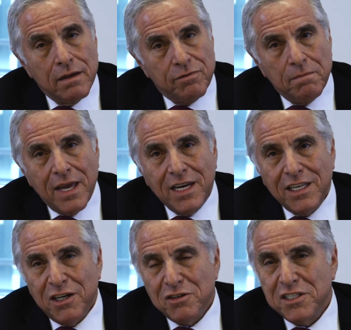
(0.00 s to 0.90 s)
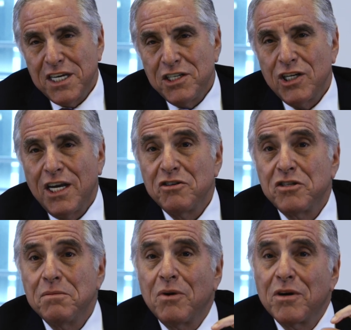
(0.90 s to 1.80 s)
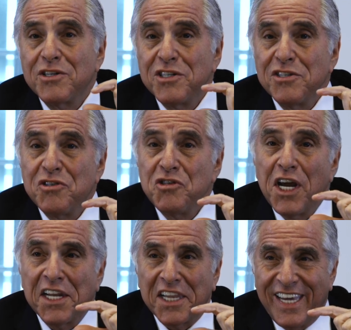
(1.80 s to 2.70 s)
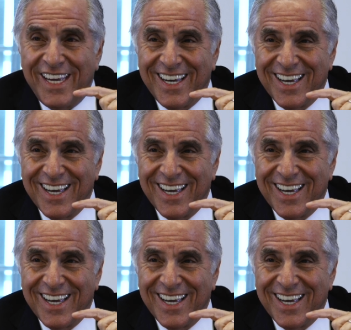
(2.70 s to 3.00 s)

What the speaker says: For many years, they changed the margins gently.